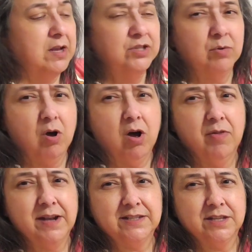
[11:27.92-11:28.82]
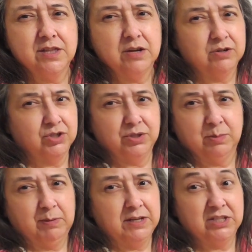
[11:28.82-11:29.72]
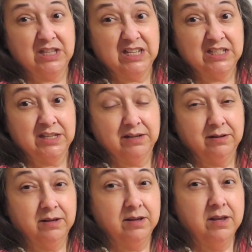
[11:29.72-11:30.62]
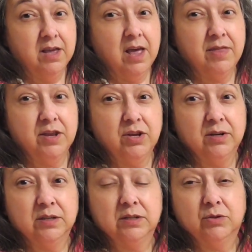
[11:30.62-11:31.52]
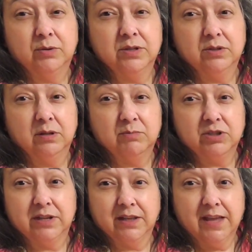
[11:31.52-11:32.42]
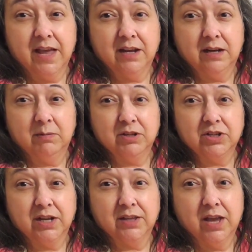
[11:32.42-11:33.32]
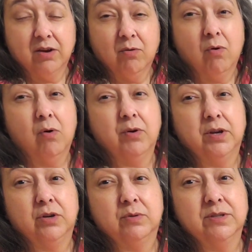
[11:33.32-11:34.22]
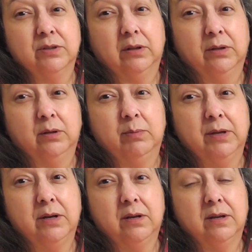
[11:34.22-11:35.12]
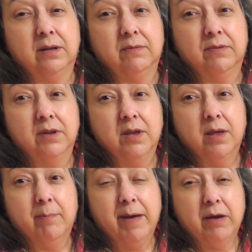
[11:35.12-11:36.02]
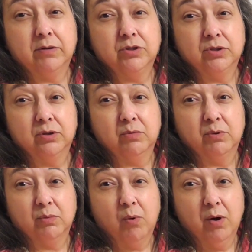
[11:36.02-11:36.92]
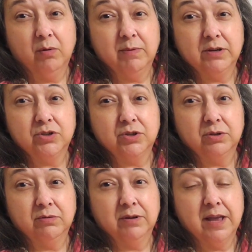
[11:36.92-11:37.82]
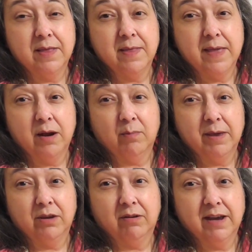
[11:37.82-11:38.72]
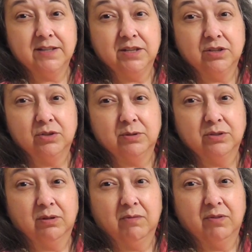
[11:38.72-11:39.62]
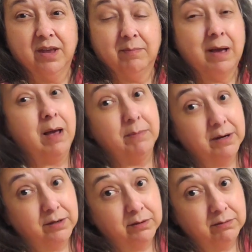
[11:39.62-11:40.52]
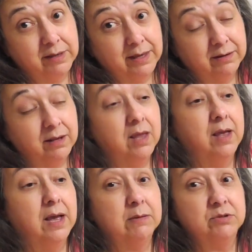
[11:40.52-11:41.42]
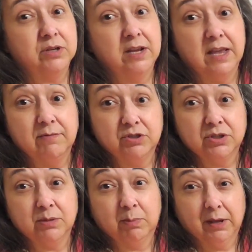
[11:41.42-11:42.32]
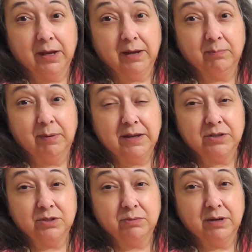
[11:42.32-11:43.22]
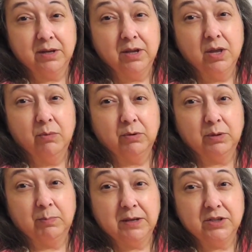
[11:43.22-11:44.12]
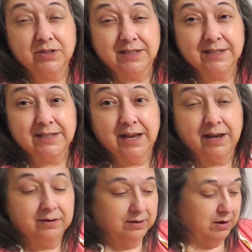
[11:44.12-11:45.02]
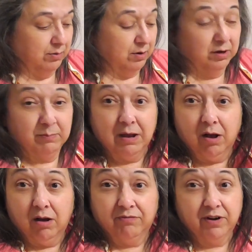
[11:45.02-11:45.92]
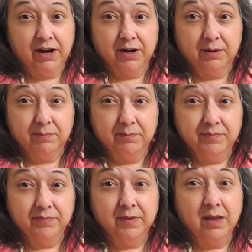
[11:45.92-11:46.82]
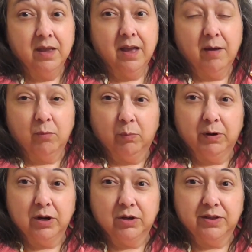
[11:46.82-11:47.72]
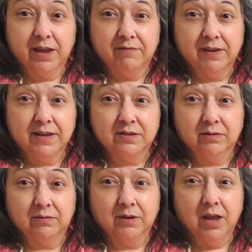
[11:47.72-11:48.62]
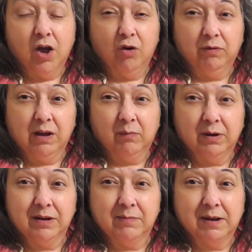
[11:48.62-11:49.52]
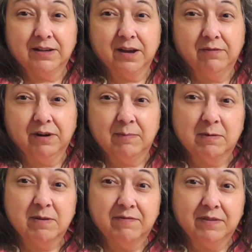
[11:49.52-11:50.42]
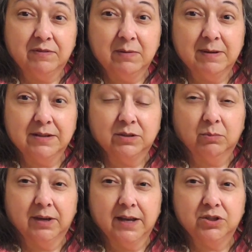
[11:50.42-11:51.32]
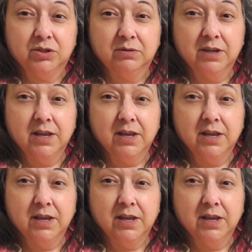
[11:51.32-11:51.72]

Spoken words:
So all that's in there is just the peach and that's it. And then you can drizzle them just like that, eat them just like that, or you can drizzle a little bit of powdered sugar with water mixture, and then that'll make your icing to drizzle over that. I'm not going to do that. I'm just going to have just a plain pastry with the peaches inside, and they're going to be all fried up, and we'll bring you to that phase, and hopefully I will in my time frame of my 15 minutes. So we'll catch you